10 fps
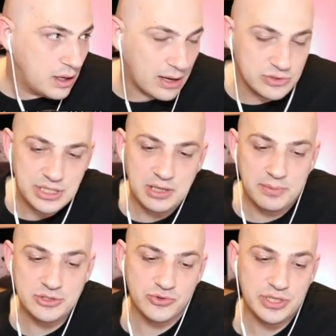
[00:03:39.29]
I was thinking
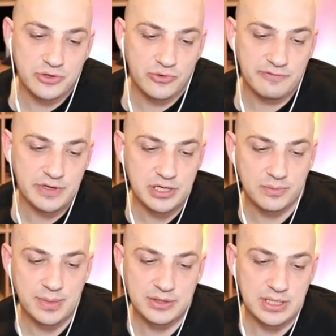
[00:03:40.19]
about doing a quick
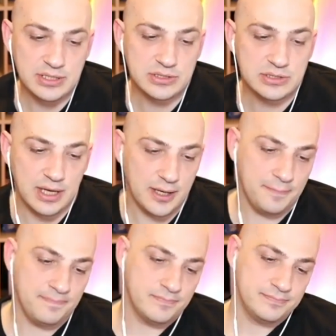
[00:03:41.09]
video about this.
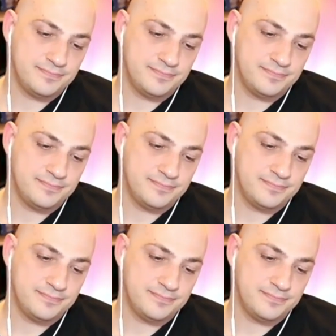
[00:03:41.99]
Um,